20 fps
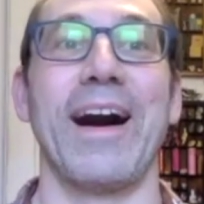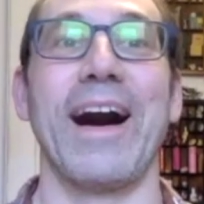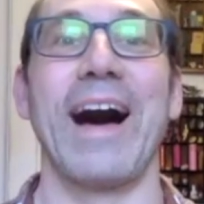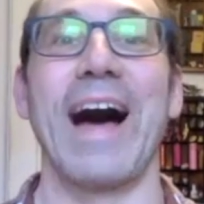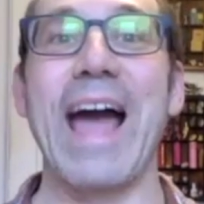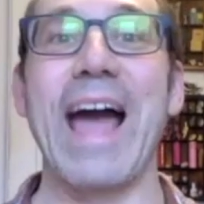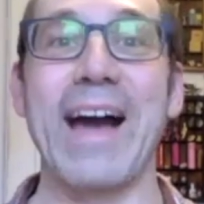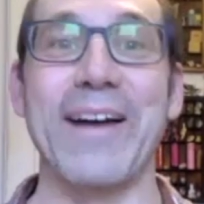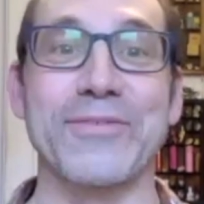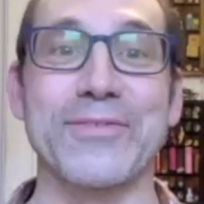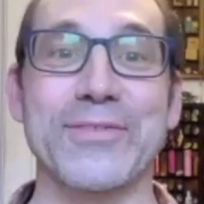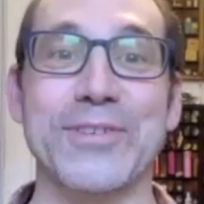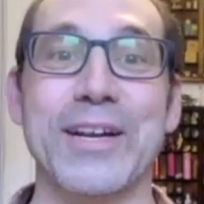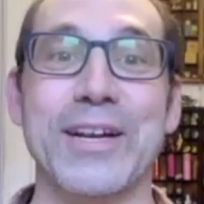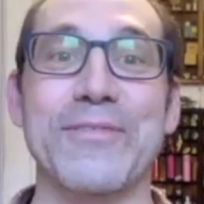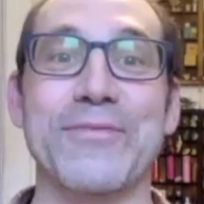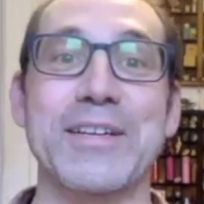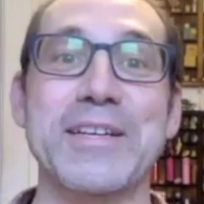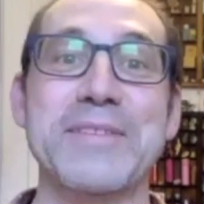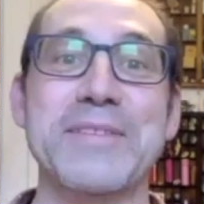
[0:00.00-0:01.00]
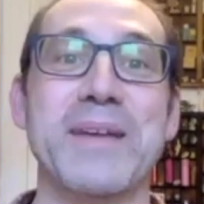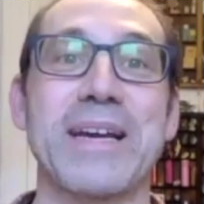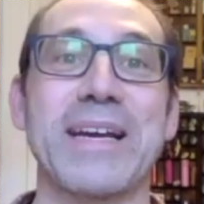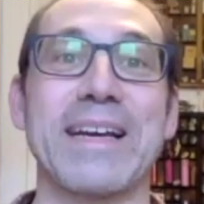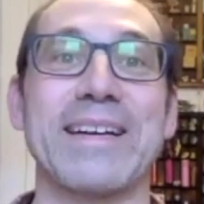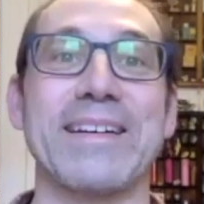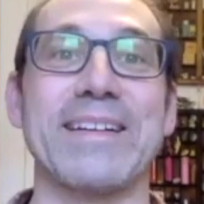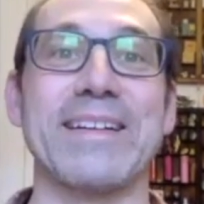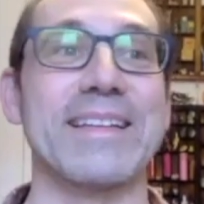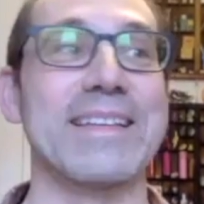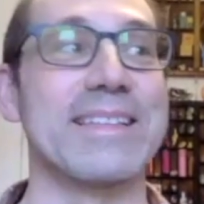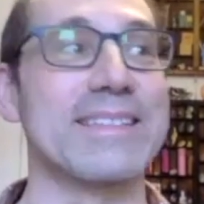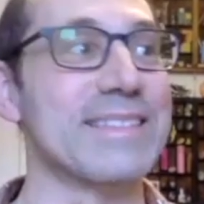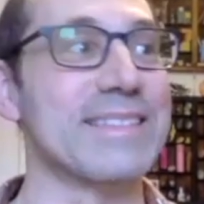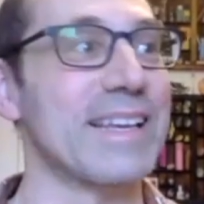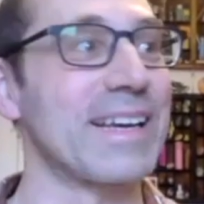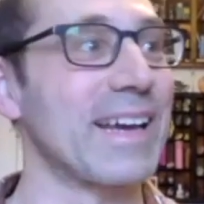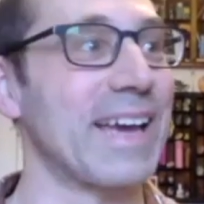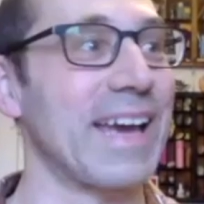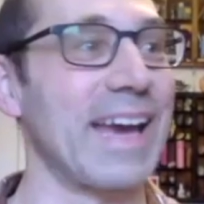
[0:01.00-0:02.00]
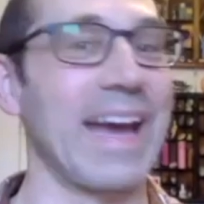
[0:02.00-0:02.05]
after every meal. It's like,